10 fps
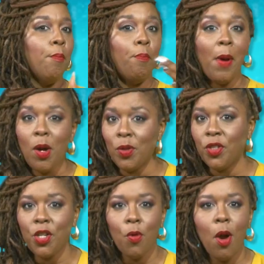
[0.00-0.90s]

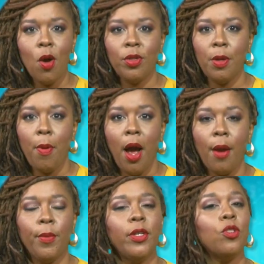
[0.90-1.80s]
bounced around
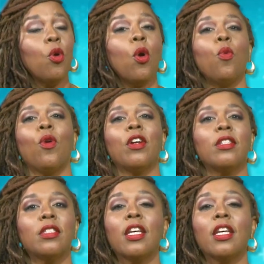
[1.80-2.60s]
departments, or worse,